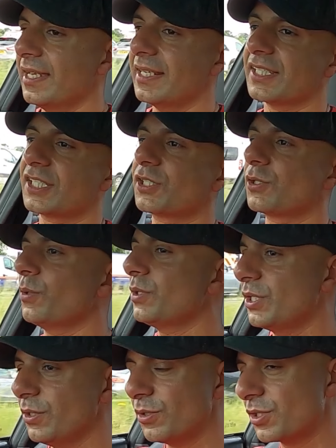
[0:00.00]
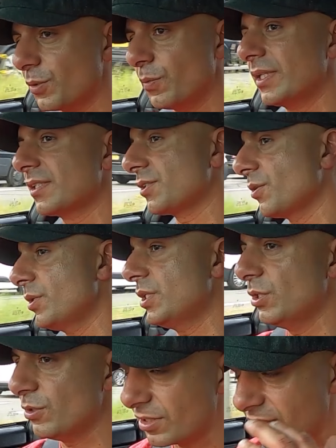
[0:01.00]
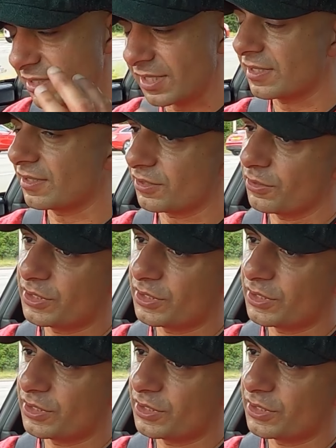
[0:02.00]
it is so huge. The wheel's so huge. The disc's so